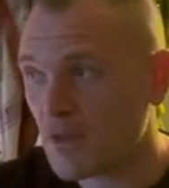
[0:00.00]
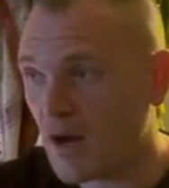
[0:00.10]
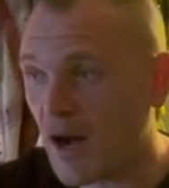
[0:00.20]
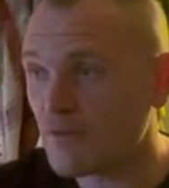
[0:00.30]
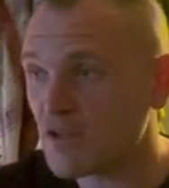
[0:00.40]

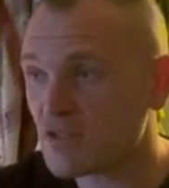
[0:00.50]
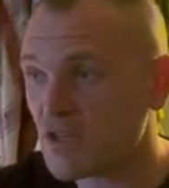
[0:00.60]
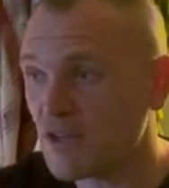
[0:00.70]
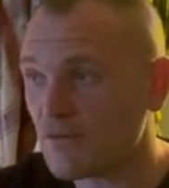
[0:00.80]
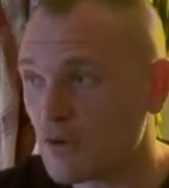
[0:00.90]

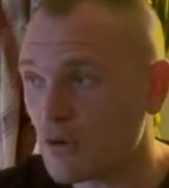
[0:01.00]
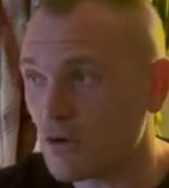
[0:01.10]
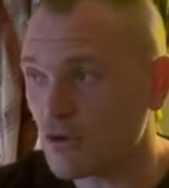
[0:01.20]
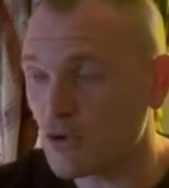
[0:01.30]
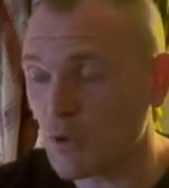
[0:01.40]
Obviously, if
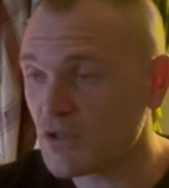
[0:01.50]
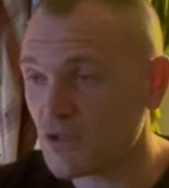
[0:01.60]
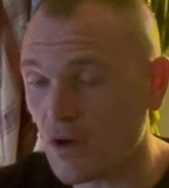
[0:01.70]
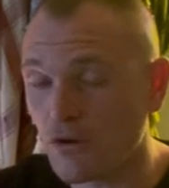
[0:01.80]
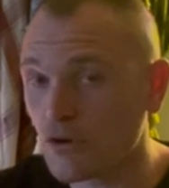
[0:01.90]
you're doing
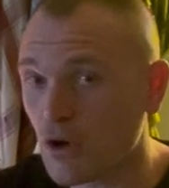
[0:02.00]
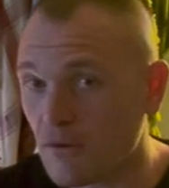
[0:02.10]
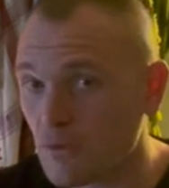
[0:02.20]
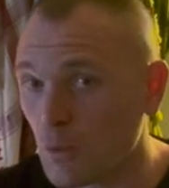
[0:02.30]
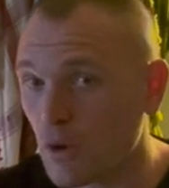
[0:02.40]

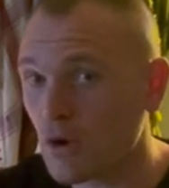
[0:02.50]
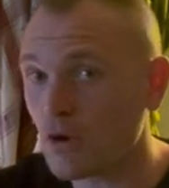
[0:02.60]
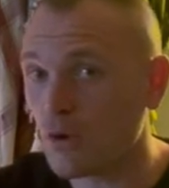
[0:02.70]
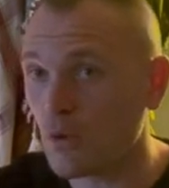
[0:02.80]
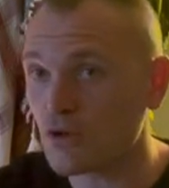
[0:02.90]
undercover
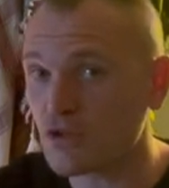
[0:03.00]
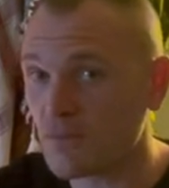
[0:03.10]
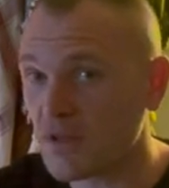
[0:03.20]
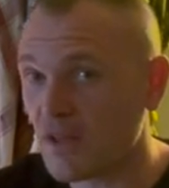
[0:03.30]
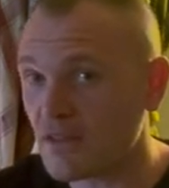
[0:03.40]
work or
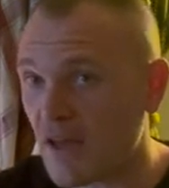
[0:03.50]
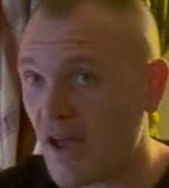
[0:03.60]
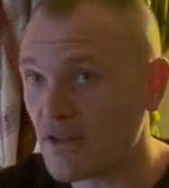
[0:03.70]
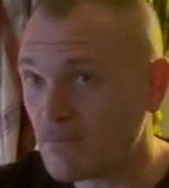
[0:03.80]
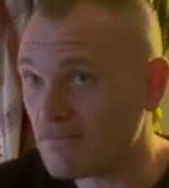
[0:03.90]
something like
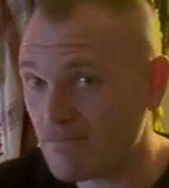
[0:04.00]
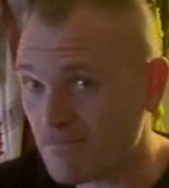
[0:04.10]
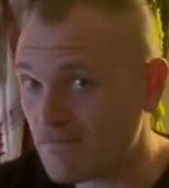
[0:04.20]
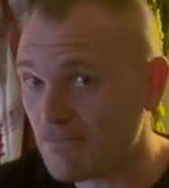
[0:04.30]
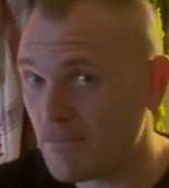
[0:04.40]
that,
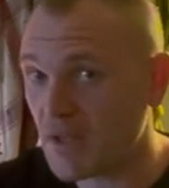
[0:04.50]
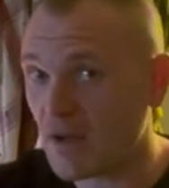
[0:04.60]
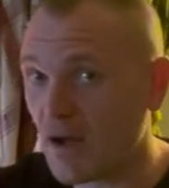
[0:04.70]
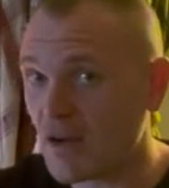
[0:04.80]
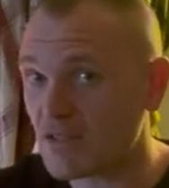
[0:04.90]
being
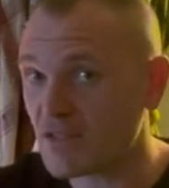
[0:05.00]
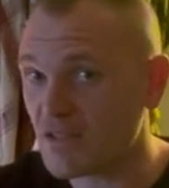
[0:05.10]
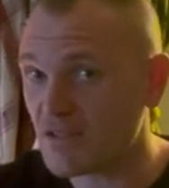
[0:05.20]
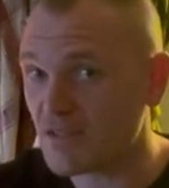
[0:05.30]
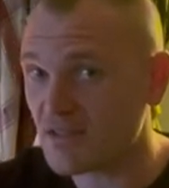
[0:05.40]
honest
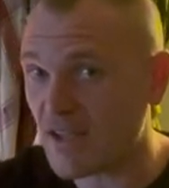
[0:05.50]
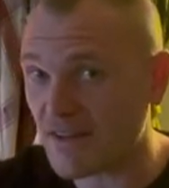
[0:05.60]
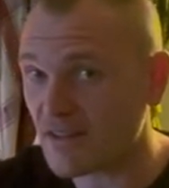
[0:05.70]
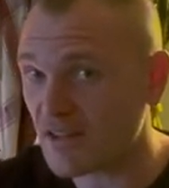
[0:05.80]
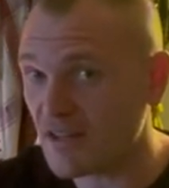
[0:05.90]
isn't
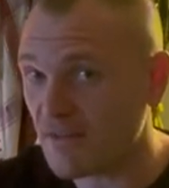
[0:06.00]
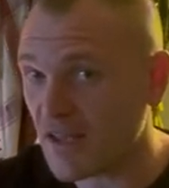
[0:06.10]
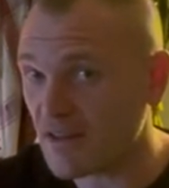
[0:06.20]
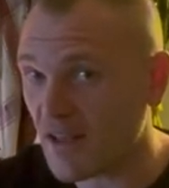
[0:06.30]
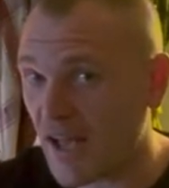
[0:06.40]
tactically
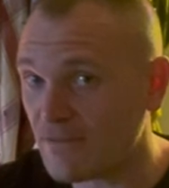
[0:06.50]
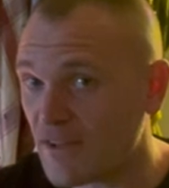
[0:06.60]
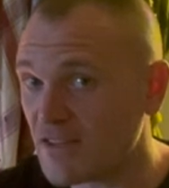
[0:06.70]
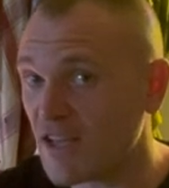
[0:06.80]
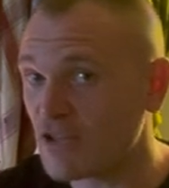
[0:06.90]
advan-
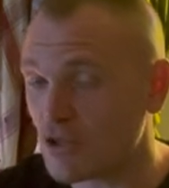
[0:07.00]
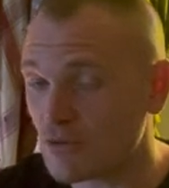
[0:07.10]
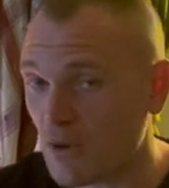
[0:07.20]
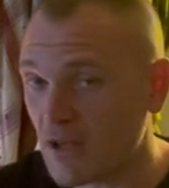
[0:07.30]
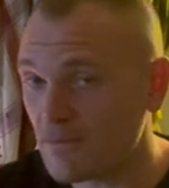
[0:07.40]
advantageous,
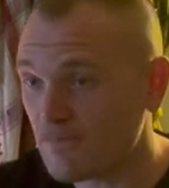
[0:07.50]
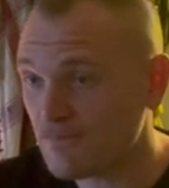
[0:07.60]
right?